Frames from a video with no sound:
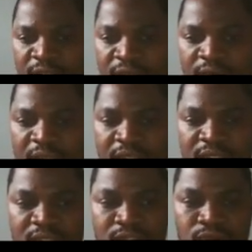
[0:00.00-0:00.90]
All right.
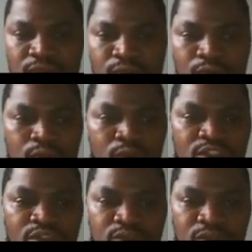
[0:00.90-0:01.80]
So you would
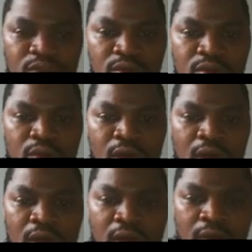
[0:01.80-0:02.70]
want to know
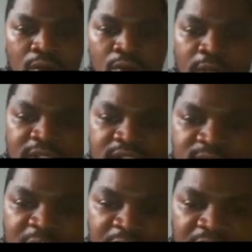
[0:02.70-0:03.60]
what is
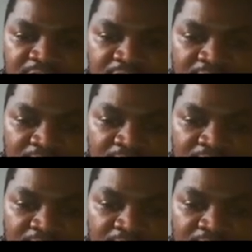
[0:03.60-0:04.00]
maybe